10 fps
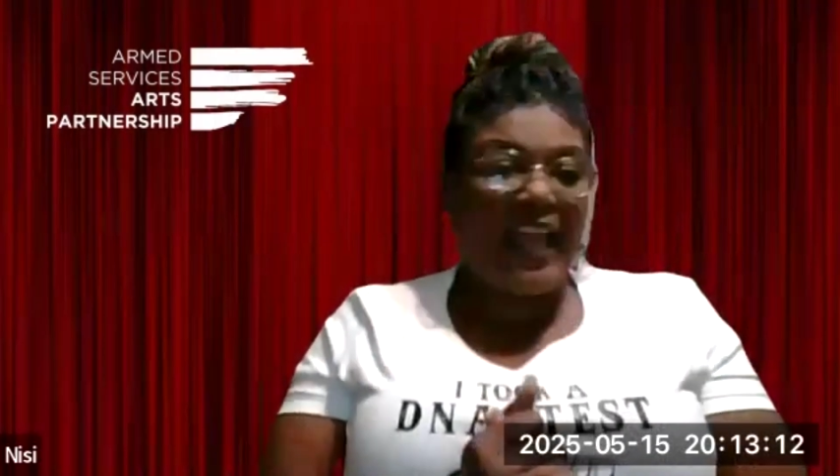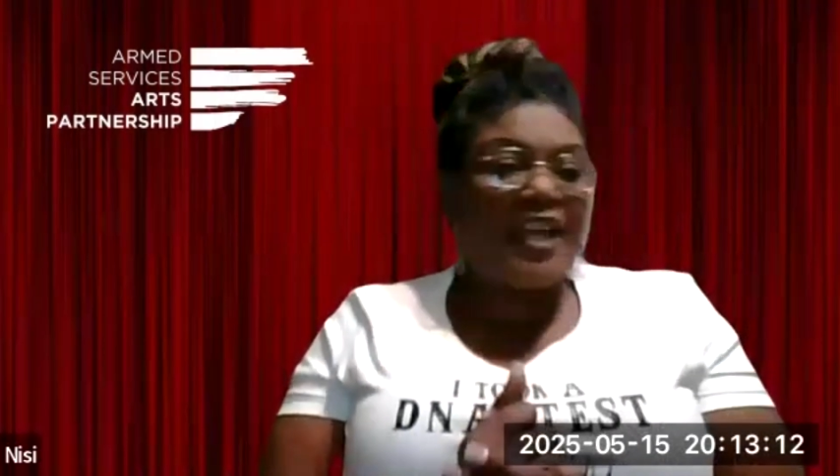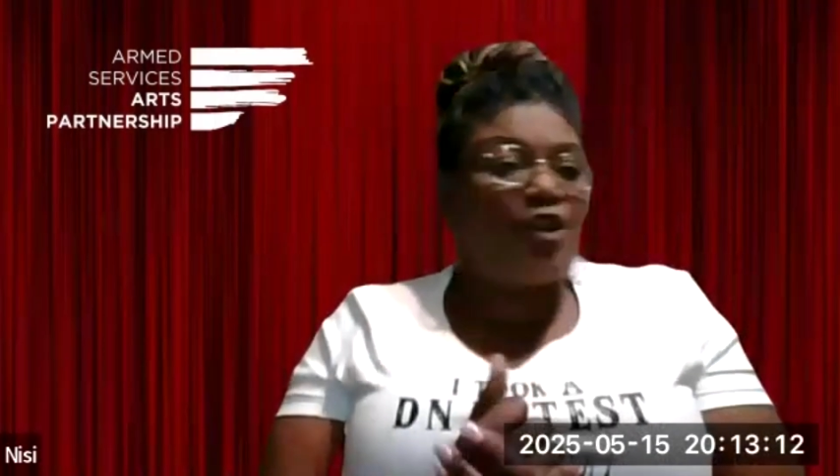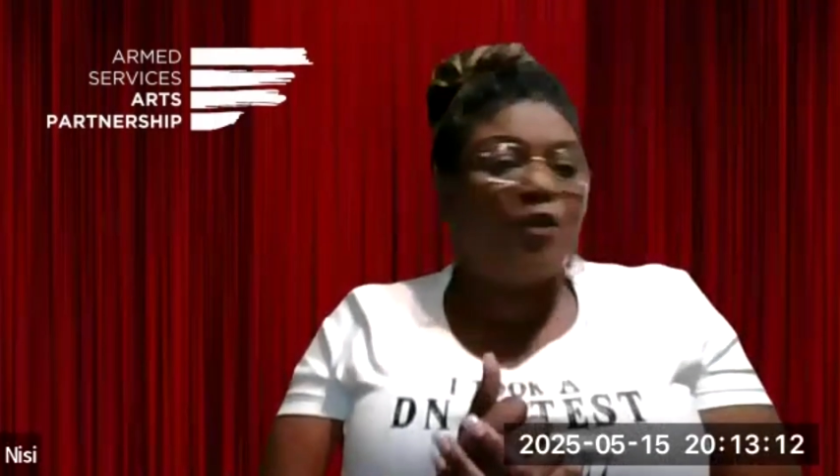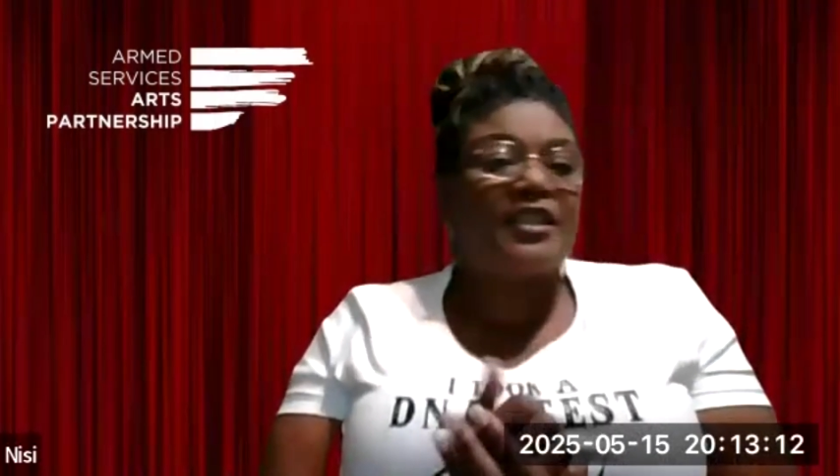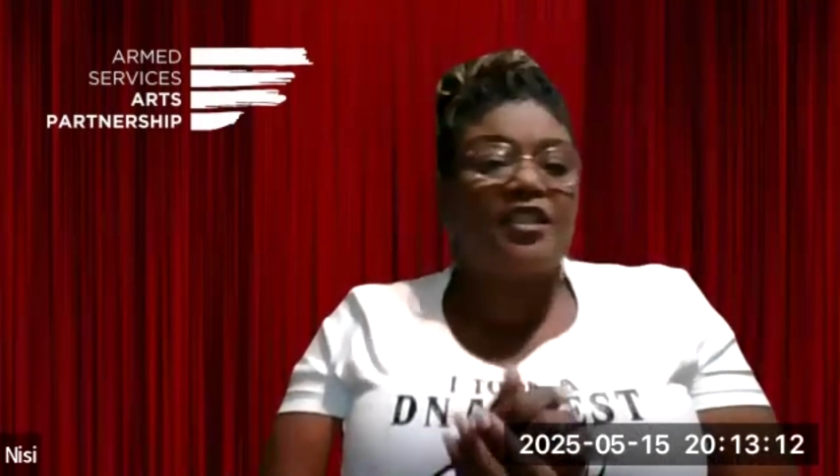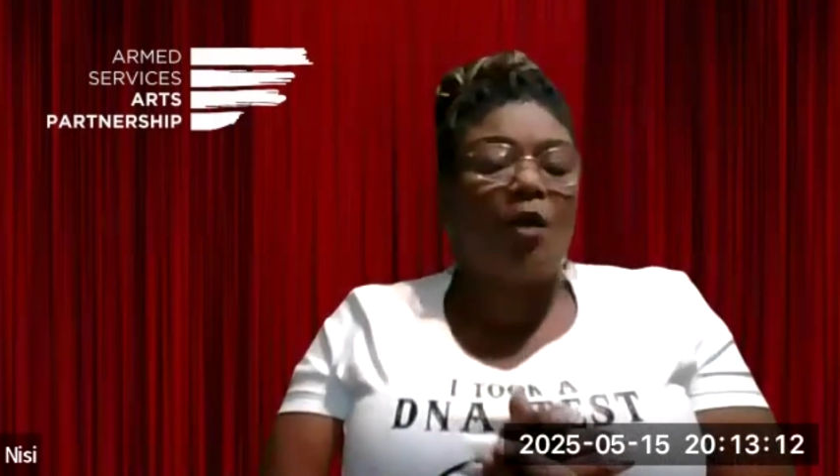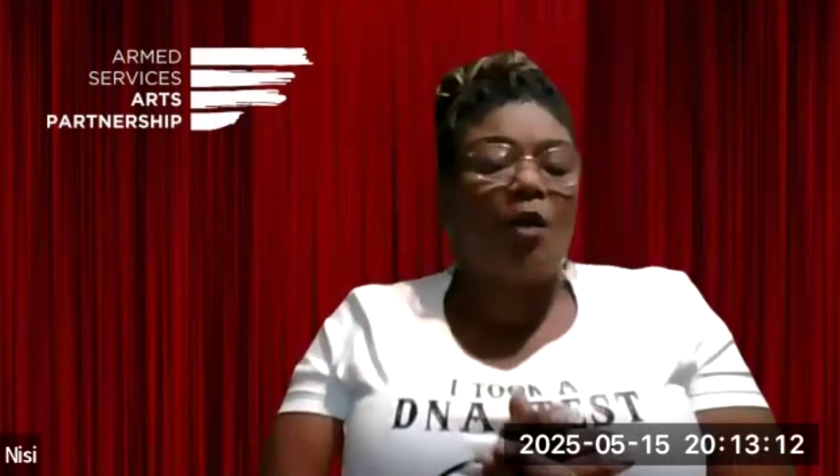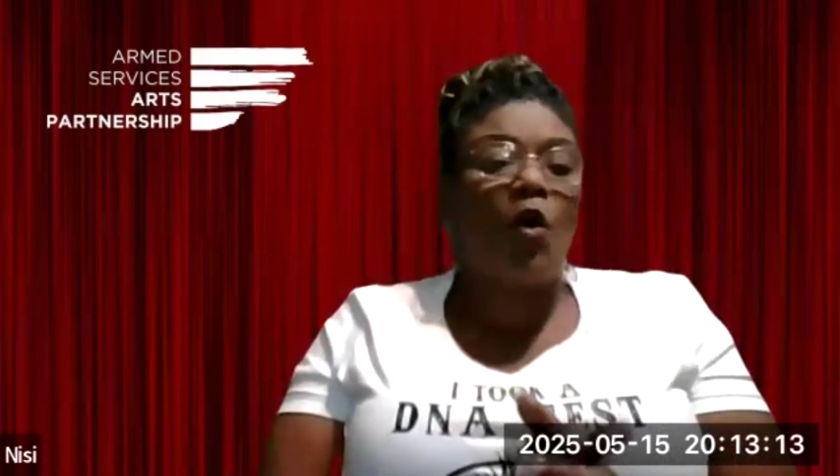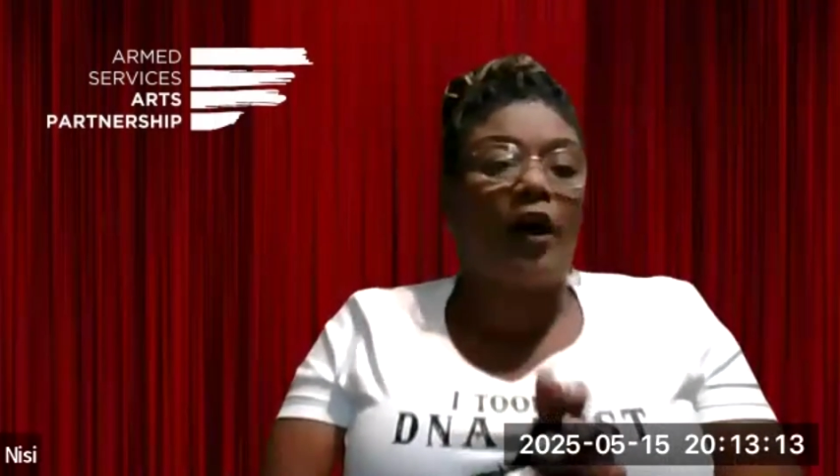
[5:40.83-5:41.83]
I can't do
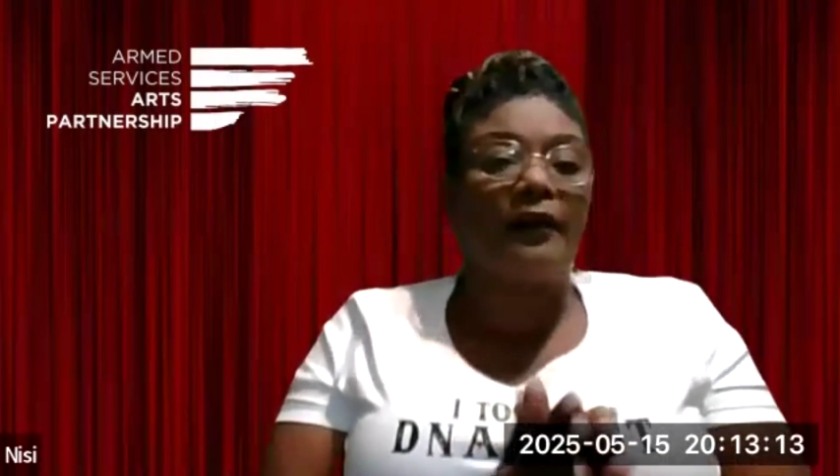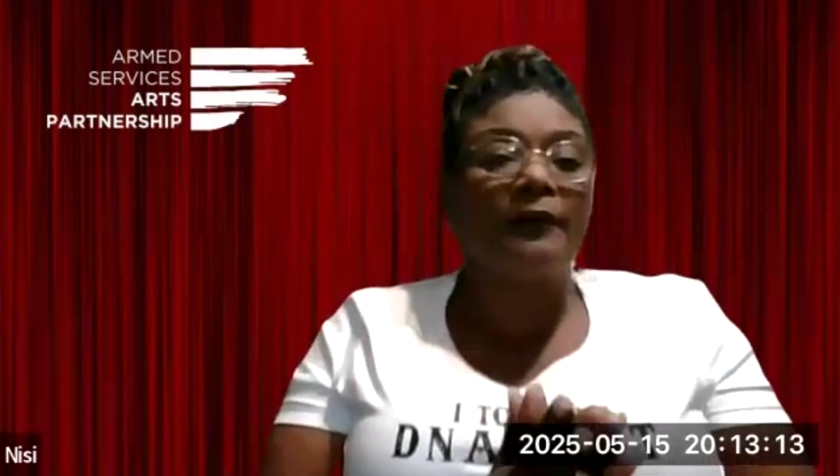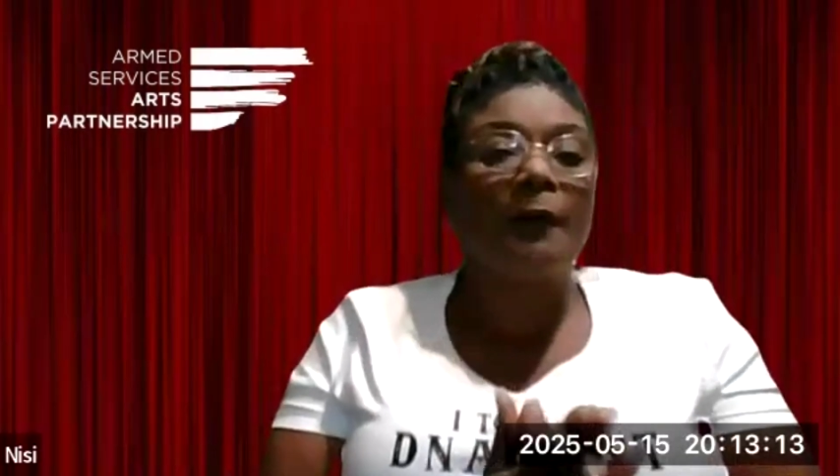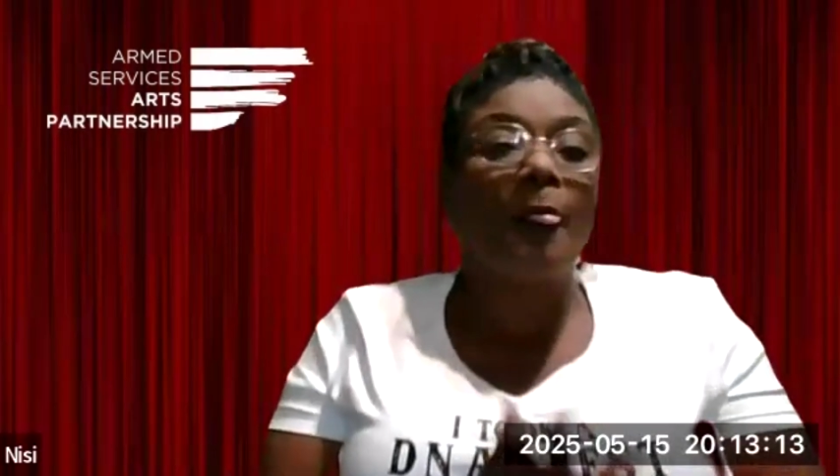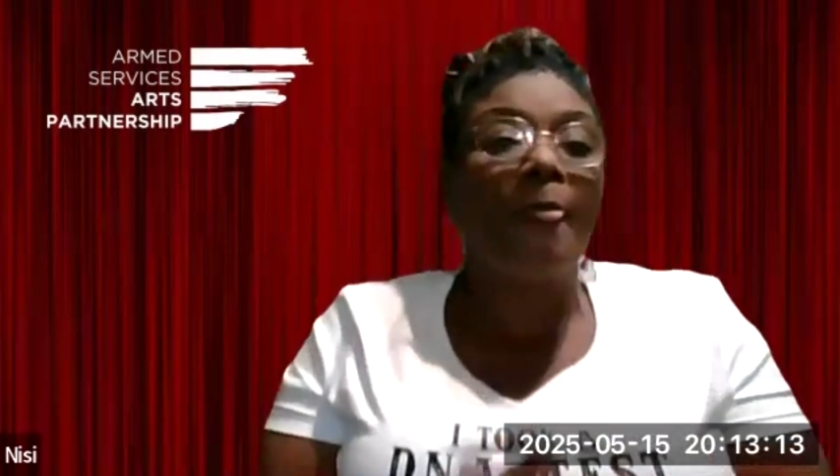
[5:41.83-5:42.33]
this no more.